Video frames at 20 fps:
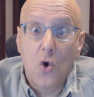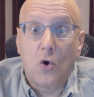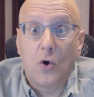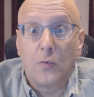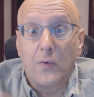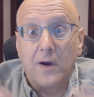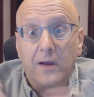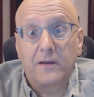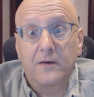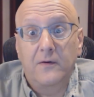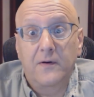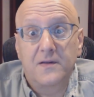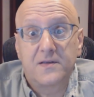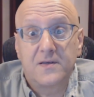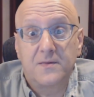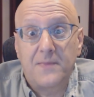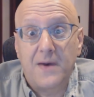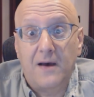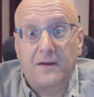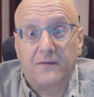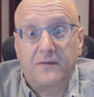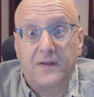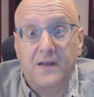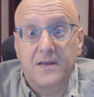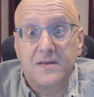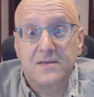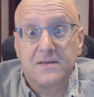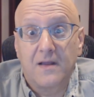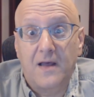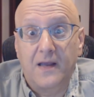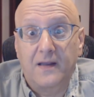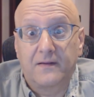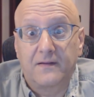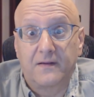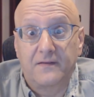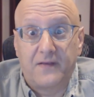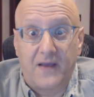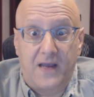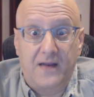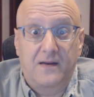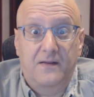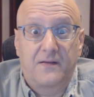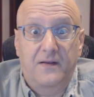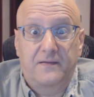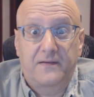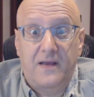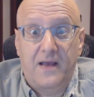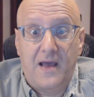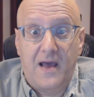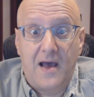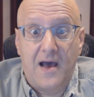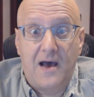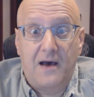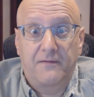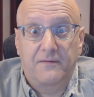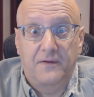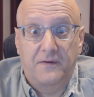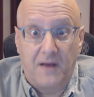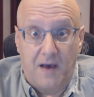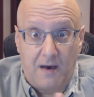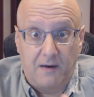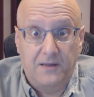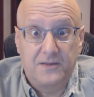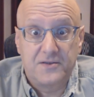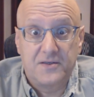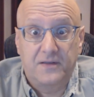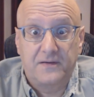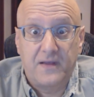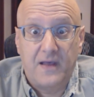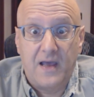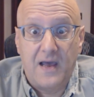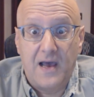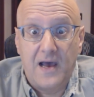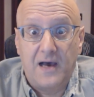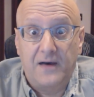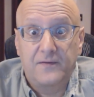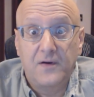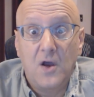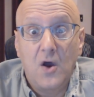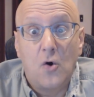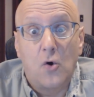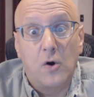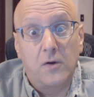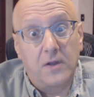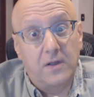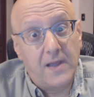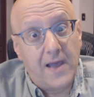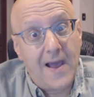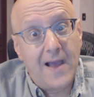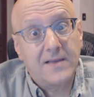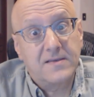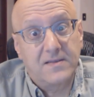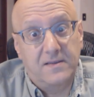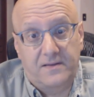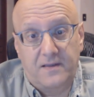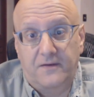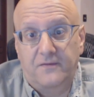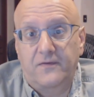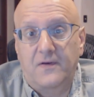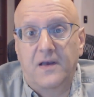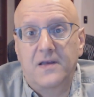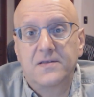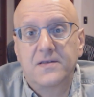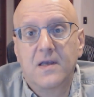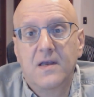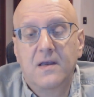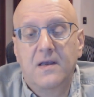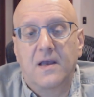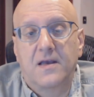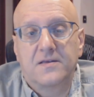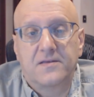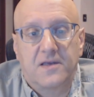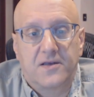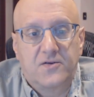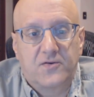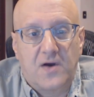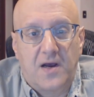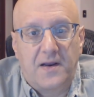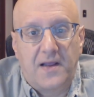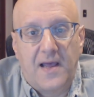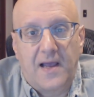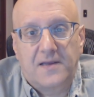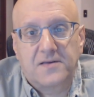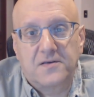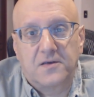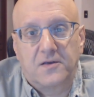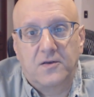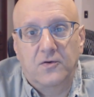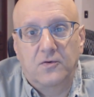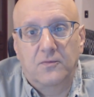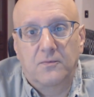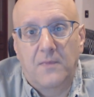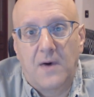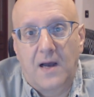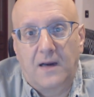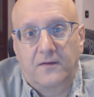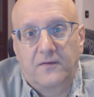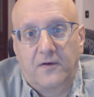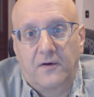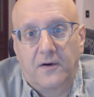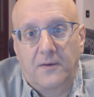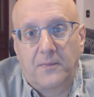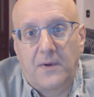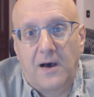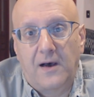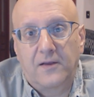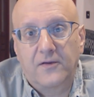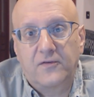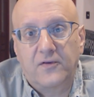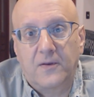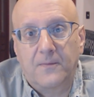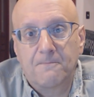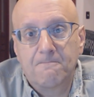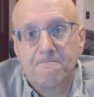or whether it's about things like the data that they have, the knowledge that they have, or the lags that they face as they try to execute monetary policy.